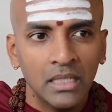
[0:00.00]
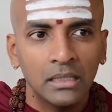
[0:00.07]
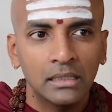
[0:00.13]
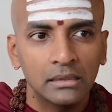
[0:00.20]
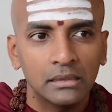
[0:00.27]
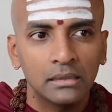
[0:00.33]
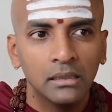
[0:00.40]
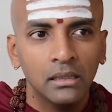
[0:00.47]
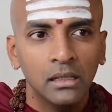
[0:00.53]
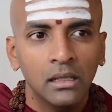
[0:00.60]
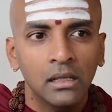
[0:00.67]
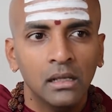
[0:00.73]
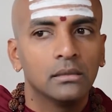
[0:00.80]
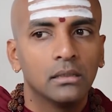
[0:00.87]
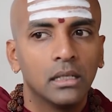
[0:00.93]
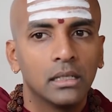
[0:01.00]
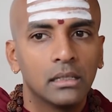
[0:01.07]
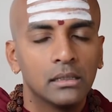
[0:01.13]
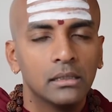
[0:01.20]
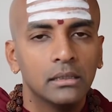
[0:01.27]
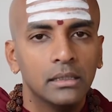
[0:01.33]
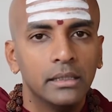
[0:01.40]
Because I
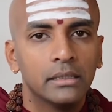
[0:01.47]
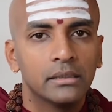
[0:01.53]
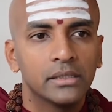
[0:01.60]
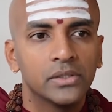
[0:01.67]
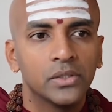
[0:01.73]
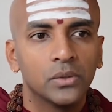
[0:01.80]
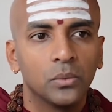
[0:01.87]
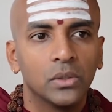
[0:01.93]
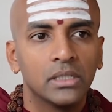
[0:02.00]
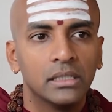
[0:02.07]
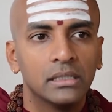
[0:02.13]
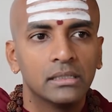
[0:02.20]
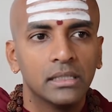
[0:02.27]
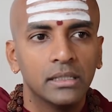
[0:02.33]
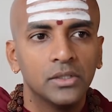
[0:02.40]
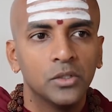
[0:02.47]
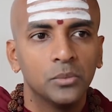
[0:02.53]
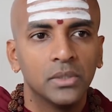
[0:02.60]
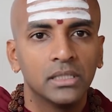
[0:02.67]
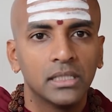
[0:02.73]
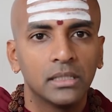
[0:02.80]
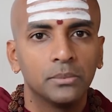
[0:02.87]
clearly understood what he said to
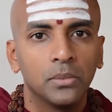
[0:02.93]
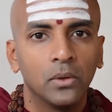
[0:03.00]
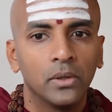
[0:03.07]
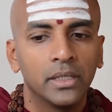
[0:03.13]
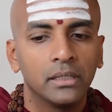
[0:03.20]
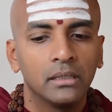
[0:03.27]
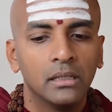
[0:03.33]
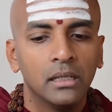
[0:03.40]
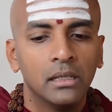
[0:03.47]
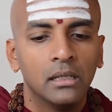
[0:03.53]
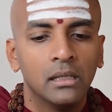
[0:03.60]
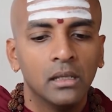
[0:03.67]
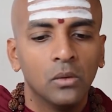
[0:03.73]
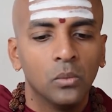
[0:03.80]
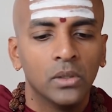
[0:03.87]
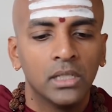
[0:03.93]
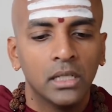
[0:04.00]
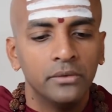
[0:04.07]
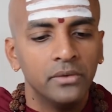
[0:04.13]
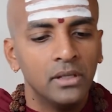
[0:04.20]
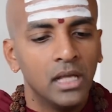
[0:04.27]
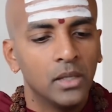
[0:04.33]
me at that point.
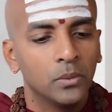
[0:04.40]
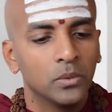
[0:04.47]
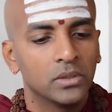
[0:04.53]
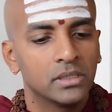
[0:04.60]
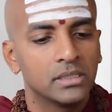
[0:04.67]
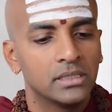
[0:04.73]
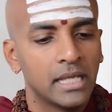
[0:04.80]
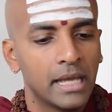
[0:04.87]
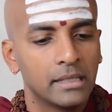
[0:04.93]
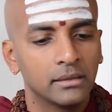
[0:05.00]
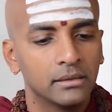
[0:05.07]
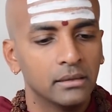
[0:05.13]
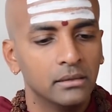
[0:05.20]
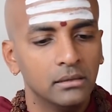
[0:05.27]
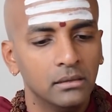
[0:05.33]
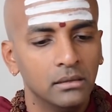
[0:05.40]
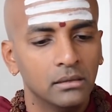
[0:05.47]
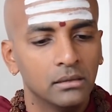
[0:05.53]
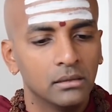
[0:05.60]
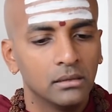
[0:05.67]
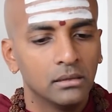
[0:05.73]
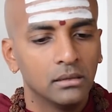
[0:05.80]
Whenever I was dancing,
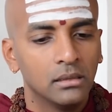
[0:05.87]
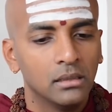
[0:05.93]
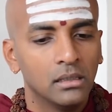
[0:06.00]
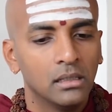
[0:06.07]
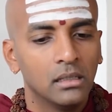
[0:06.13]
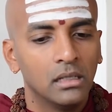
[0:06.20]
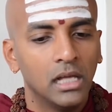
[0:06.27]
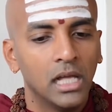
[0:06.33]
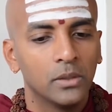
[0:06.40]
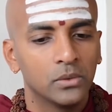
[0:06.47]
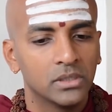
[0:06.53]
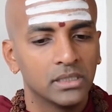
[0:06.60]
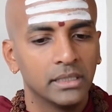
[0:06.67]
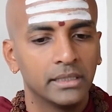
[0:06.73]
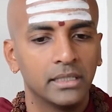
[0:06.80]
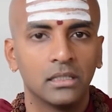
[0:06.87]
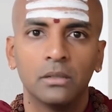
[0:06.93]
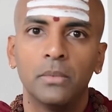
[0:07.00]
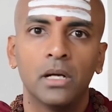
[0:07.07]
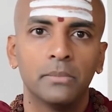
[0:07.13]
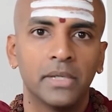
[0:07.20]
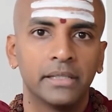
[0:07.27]
I was thinking
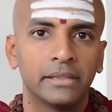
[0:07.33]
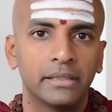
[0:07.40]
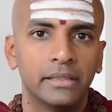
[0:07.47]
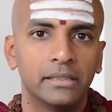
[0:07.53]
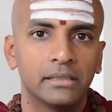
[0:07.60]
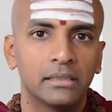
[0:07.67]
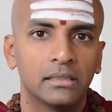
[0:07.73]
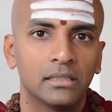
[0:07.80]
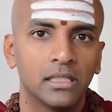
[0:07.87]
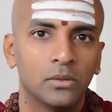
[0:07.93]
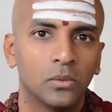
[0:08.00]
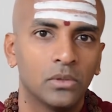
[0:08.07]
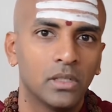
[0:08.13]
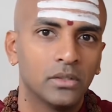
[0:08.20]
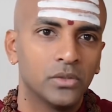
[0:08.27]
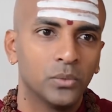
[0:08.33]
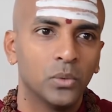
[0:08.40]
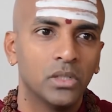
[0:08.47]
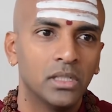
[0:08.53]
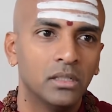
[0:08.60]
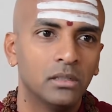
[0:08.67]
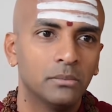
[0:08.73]
about my thesis. And when I was
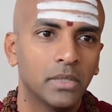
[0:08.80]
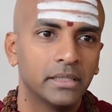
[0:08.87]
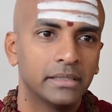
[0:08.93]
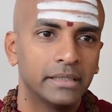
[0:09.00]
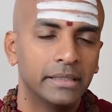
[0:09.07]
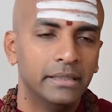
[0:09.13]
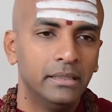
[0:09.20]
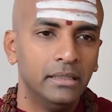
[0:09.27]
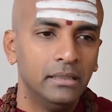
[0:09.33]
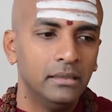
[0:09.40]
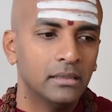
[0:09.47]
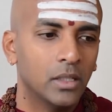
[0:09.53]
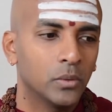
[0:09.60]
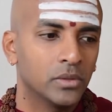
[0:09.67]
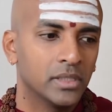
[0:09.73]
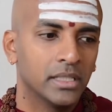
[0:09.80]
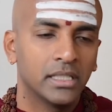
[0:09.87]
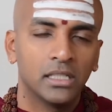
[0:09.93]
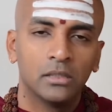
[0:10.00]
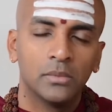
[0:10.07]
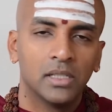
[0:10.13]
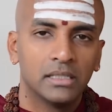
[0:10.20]
working on my thesis, I was
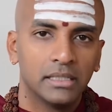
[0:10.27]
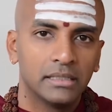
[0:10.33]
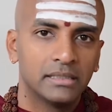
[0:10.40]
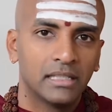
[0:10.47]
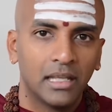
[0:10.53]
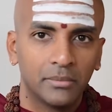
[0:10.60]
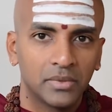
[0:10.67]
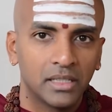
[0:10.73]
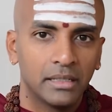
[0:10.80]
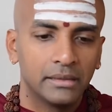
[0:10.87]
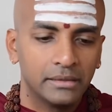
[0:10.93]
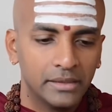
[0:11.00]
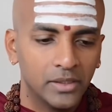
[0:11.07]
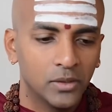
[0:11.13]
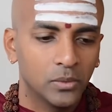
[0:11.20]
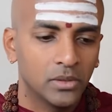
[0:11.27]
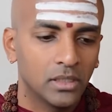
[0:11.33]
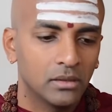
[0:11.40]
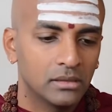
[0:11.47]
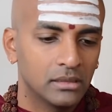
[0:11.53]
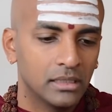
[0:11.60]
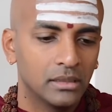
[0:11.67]
thinking about the exams I had to do. When
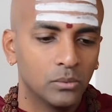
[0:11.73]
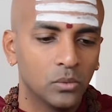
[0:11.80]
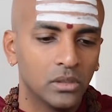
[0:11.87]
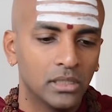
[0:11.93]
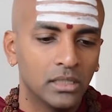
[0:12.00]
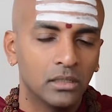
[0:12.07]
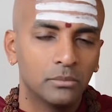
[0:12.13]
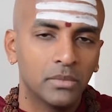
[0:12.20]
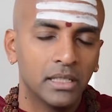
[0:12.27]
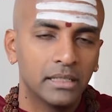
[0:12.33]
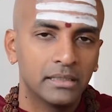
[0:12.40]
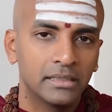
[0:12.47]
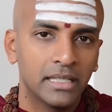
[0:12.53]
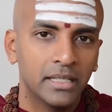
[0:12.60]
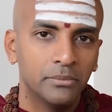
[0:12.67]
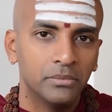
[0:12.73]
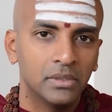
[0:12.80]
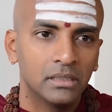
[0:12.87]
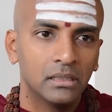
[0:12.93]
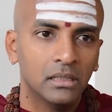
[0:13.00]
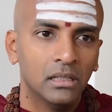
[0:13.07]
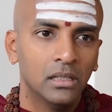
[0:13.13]
I was working on my
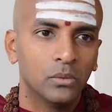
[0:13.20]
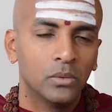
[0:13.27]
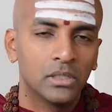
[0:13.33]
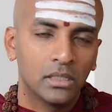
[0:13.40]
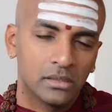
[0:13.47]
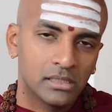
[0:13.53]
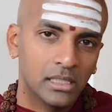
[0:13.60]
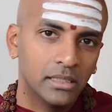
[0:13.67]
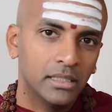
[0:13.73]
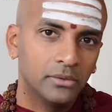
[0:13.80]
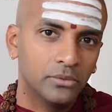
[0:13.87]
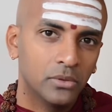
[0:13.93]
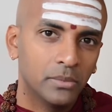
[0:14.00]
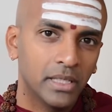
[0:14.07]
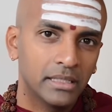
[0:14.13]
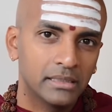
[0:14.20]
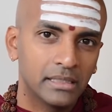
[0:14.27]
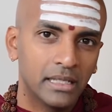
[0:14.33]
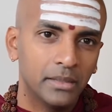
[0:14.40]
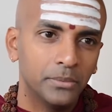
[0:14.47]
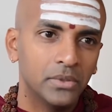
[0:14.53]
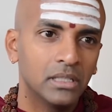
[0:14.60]
exams, when I was studying for my
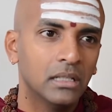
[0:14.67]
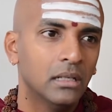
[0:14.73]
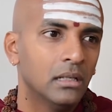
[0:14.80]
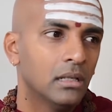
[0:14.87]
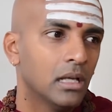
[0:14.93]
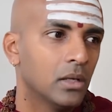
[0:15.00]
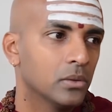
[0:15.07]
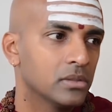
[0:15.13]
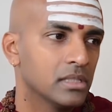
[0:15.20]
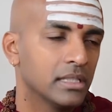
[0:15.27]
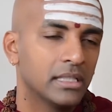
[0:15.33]
exams, I was